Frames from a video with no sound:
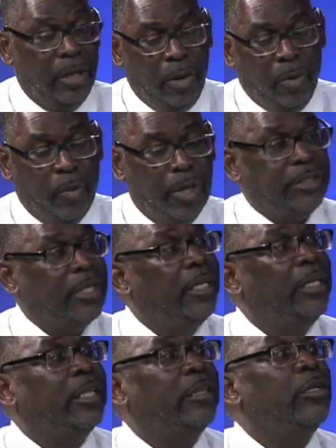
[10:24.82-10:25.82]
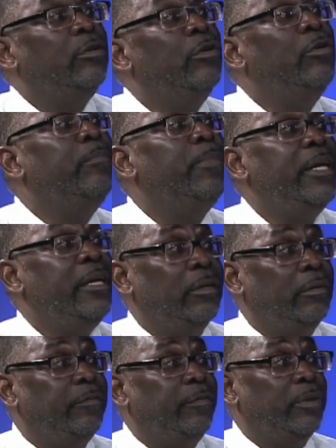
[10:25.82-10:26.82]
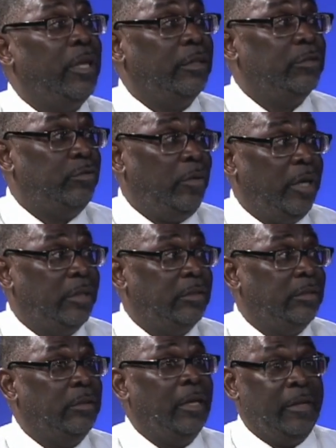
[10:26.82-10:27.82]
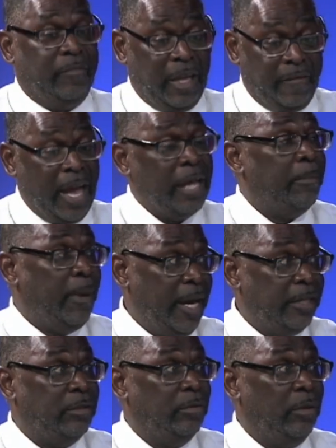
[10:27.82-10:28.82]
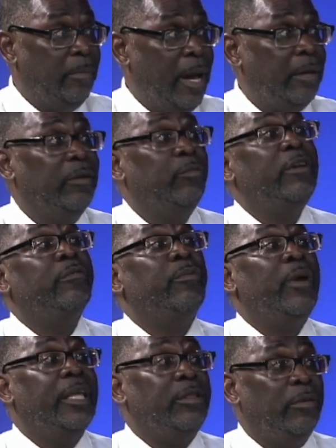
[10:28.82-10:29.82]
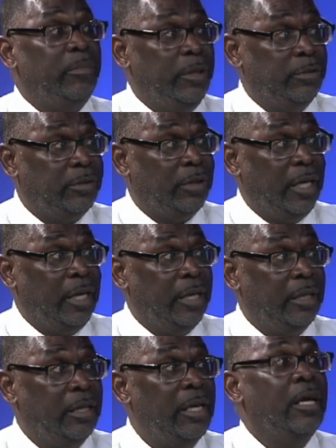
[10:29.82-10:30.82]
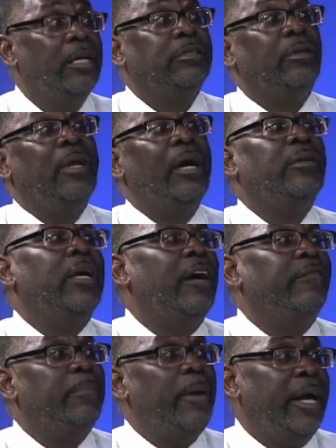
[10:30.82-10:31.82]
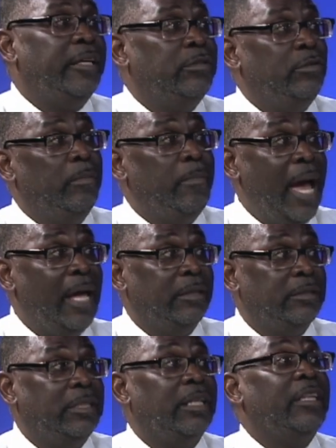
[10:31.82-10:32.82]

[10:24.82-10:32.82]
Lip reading: once they get the new bill for that address, they've got a past due amount, and we've read their meters again. So now they have a past due balance that